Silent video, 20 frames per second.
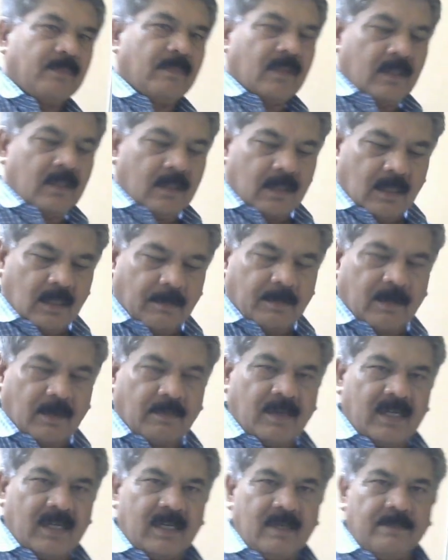Number
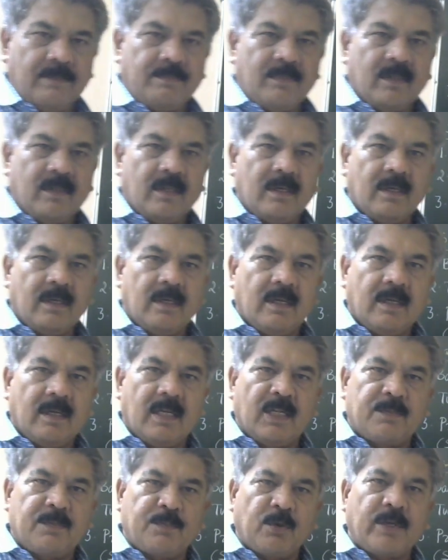one
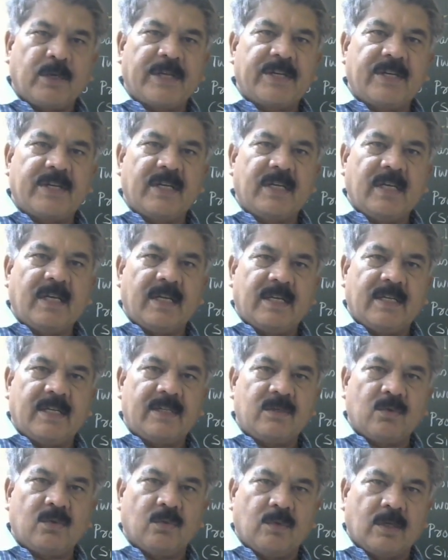is protection
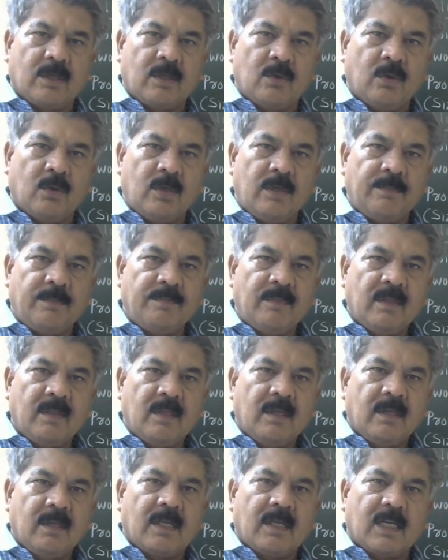against overload.
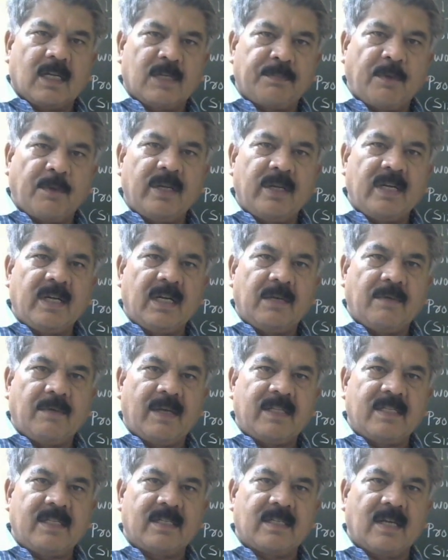Corresponding
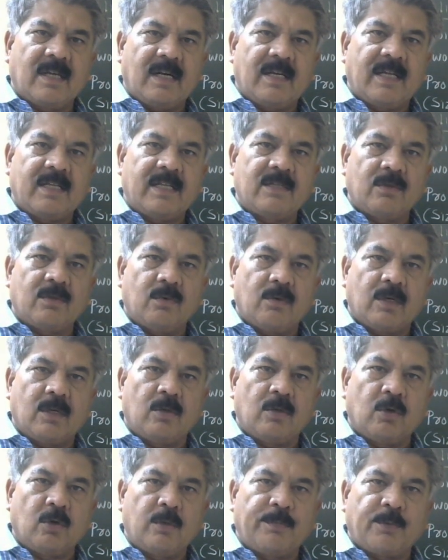device is called as
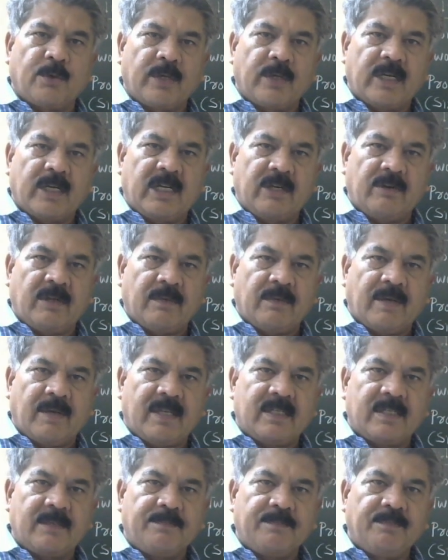overload protective
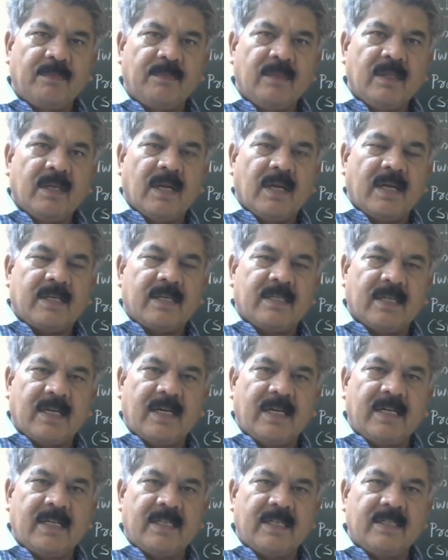device. And
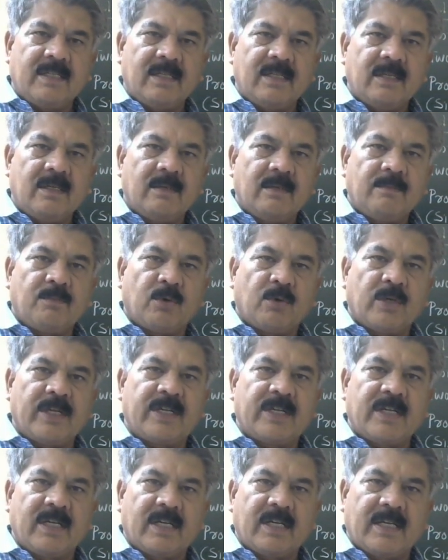second is
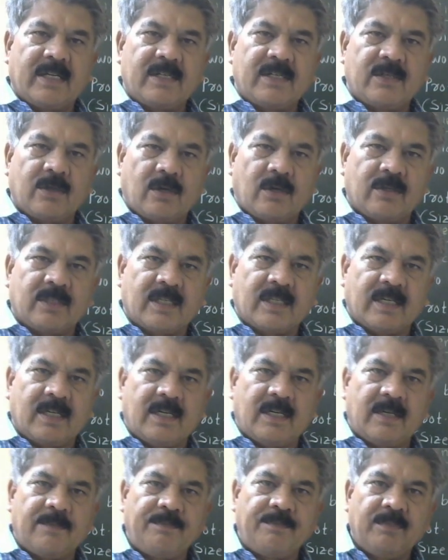protection against short
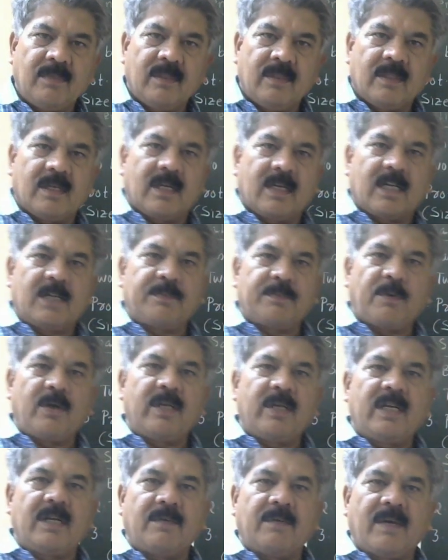circuit. The
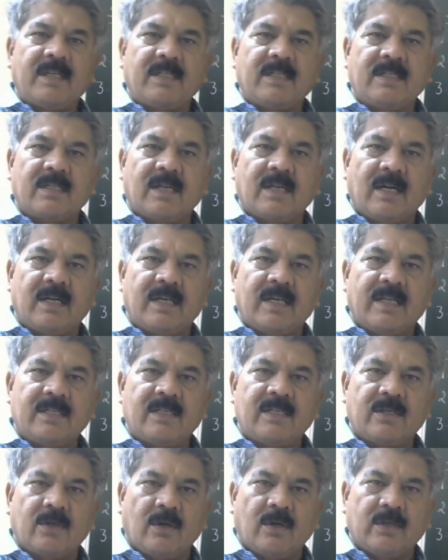corresponding device is called as
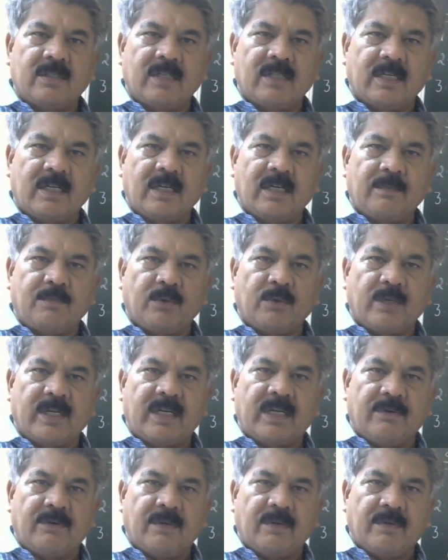short circuit
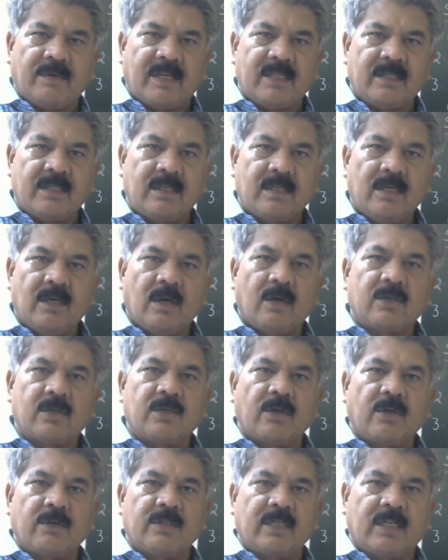protective device or
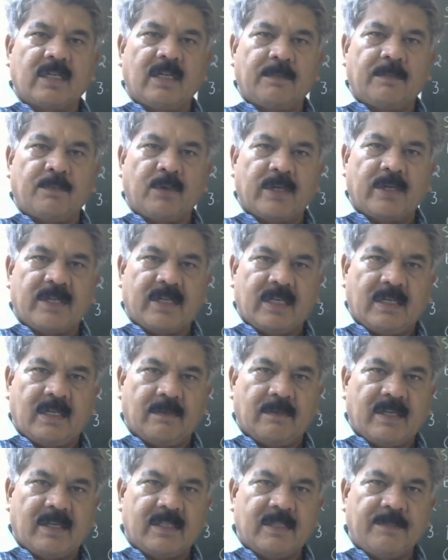short circuit protection
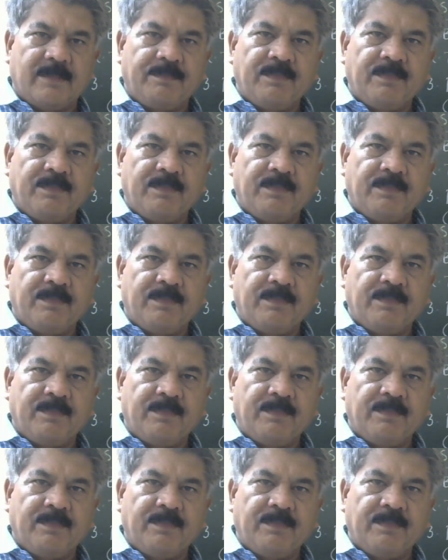device.